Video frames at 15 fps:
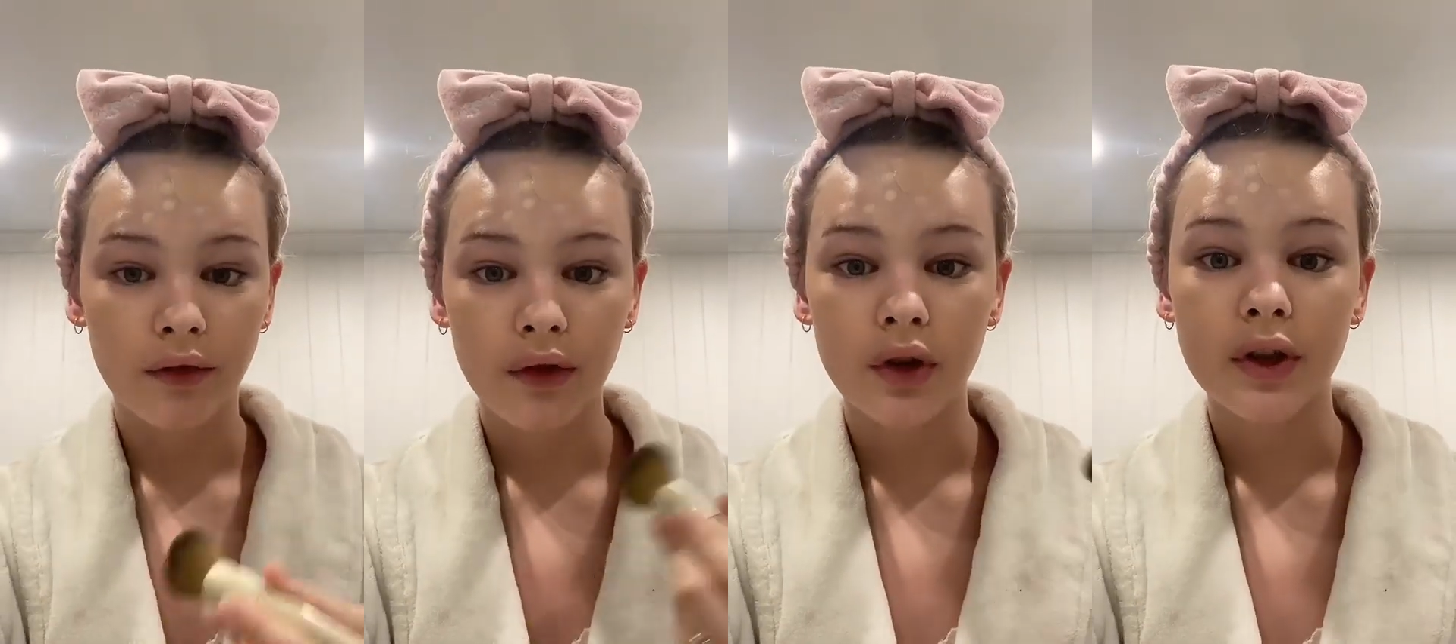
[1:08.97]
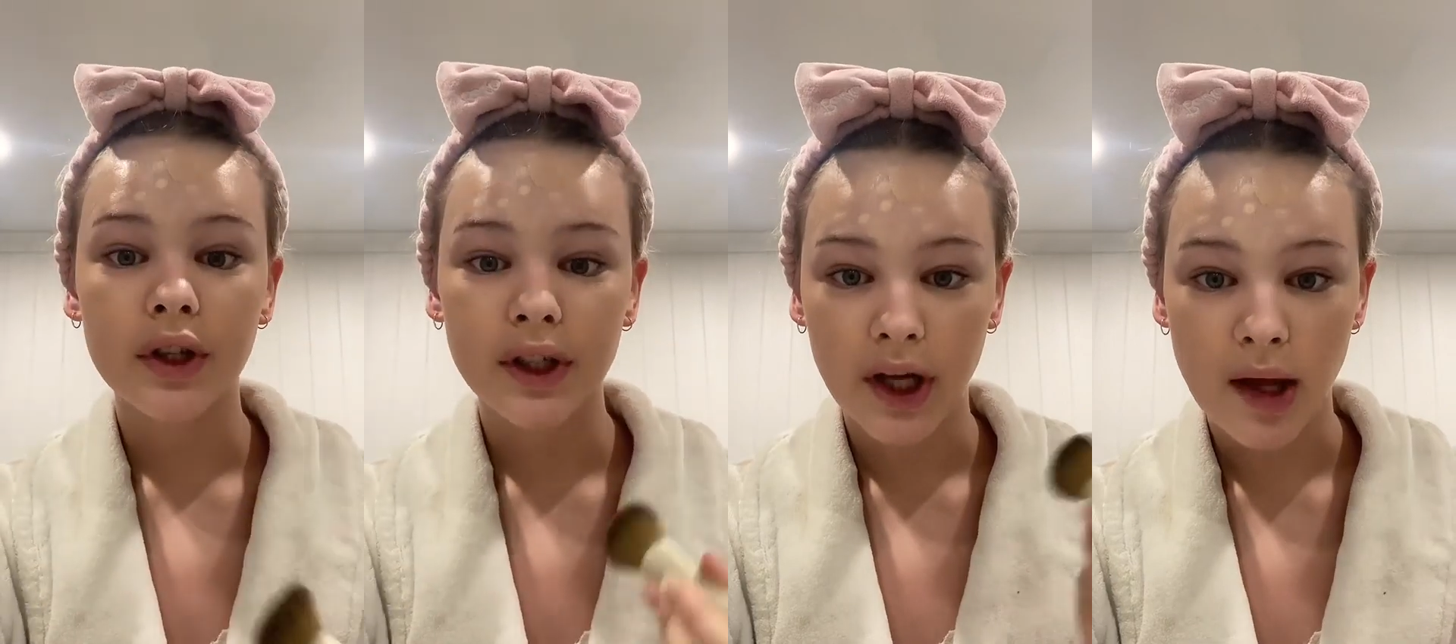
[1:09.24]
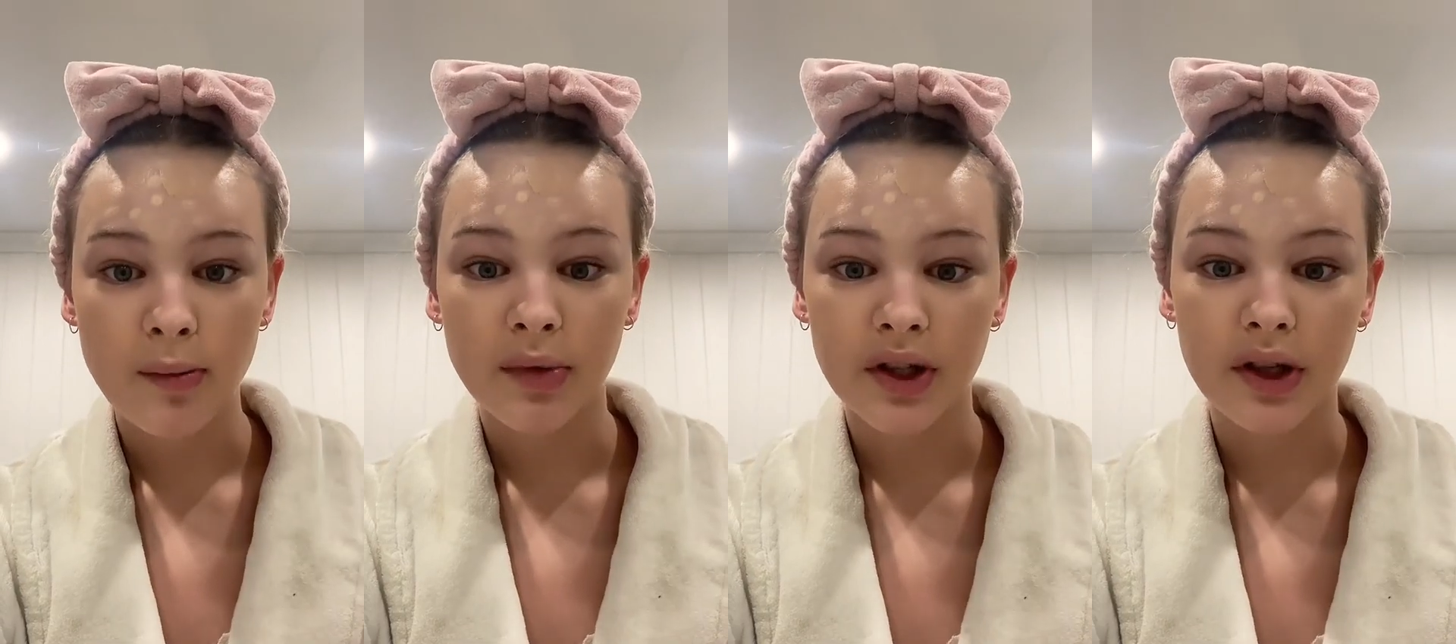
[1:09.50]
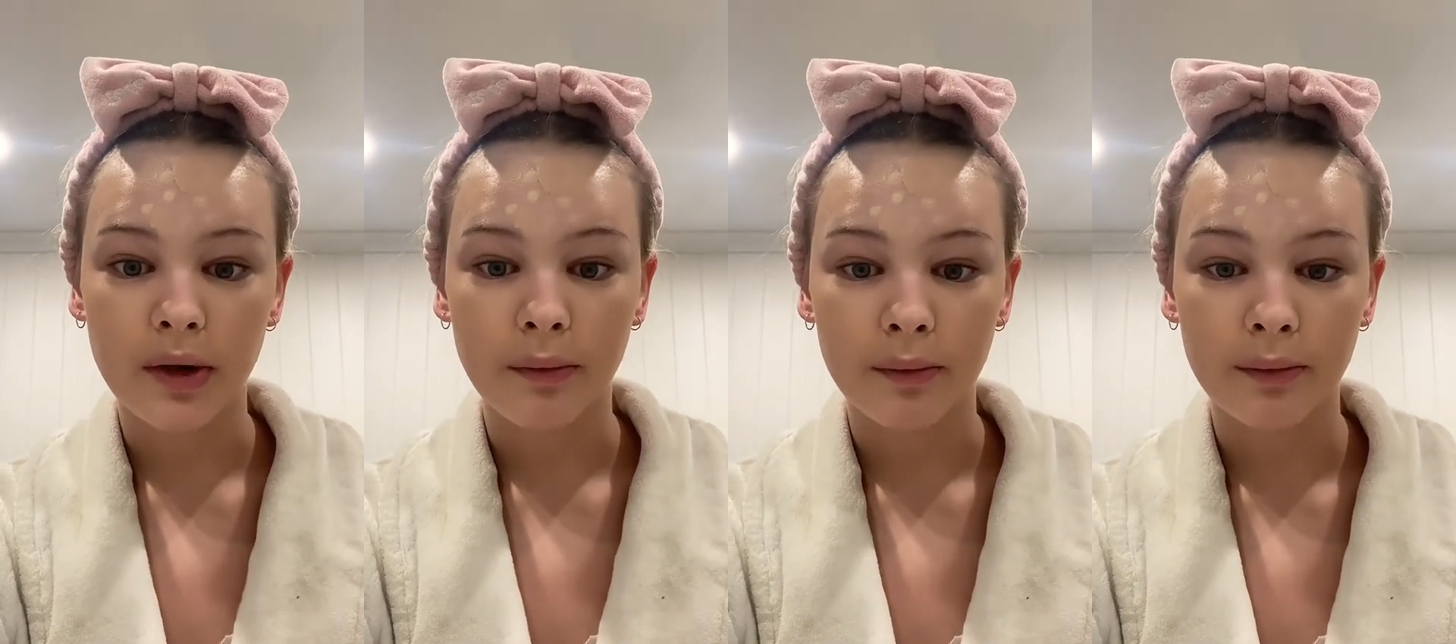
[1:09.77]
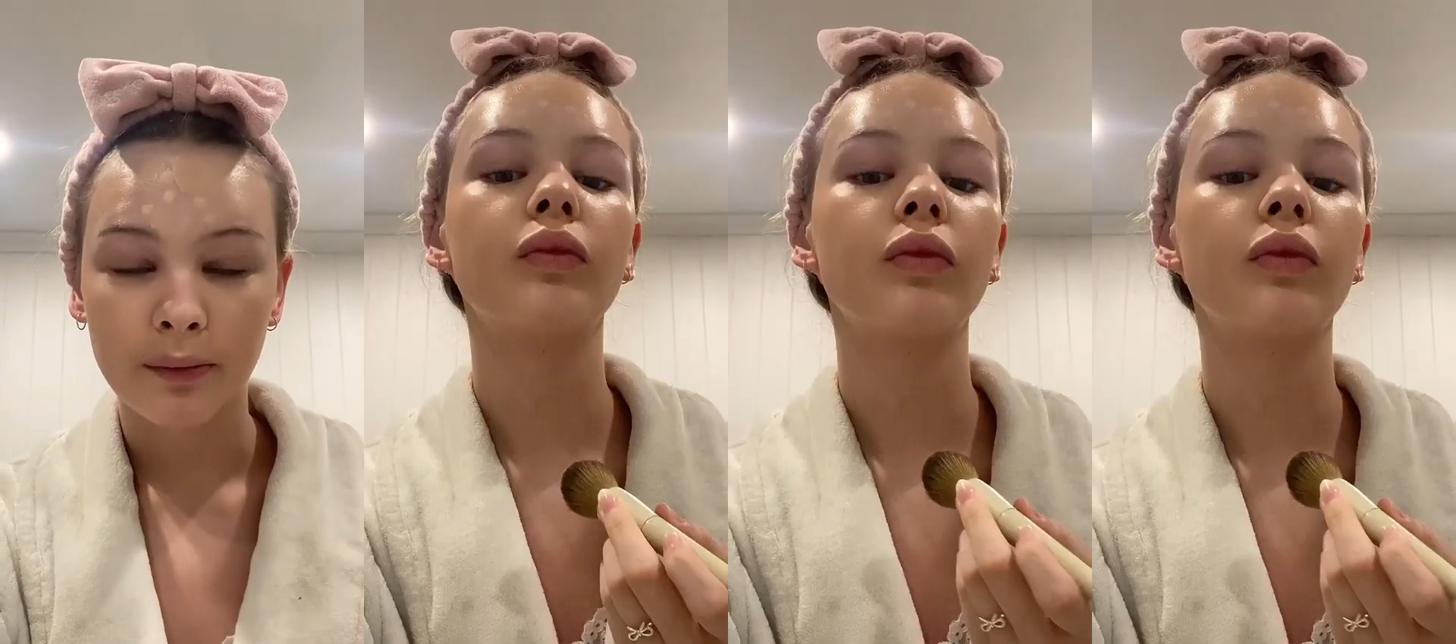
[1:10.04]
feel the same as them?